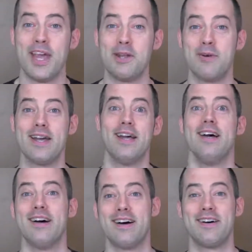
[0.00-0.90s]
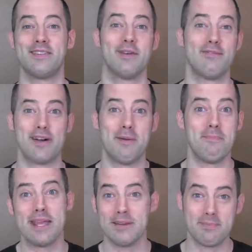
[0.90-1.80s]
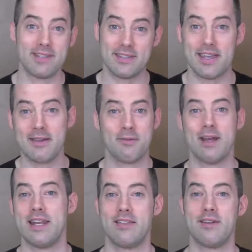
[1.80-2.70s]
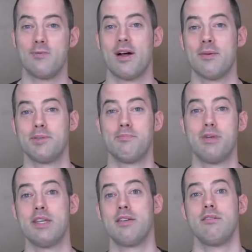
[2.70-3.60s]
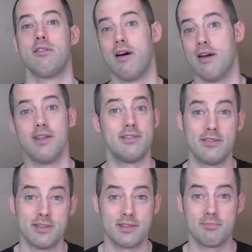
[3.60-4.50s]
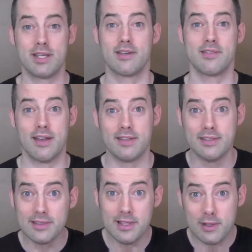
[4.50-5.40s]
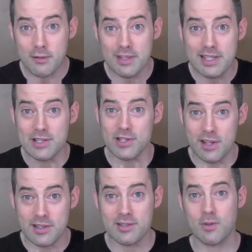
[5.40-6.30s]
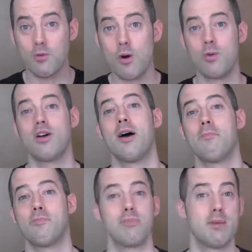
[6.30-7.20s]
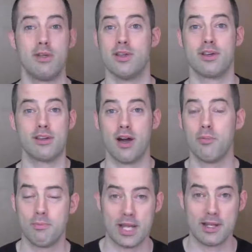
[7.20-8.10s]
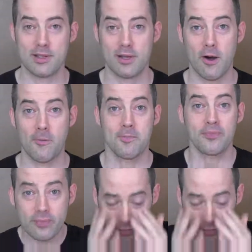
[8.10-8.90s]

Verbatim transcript: Anyway, uh, so if I make a mistake or anything while I'm speaking, uh, it's just because I literally just woke up maybe like a couple minutes ago.